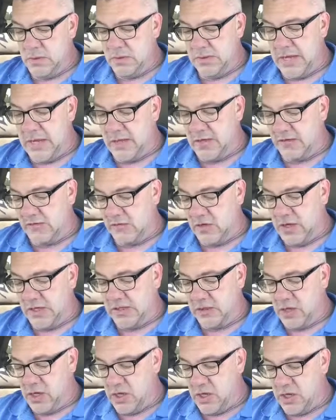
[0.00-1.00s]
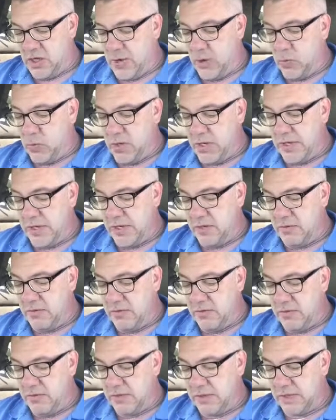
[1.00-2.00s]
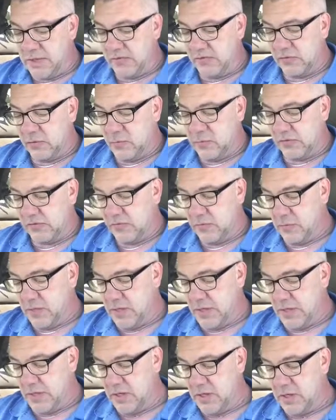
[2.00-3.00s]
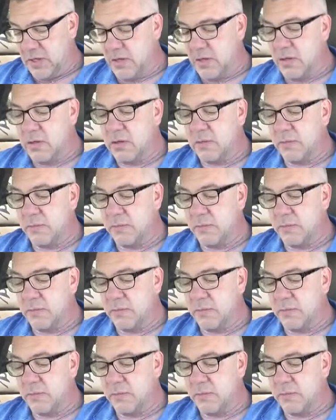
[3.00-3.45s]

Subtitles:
Dallas.com. How are you? Thanks so much for being here.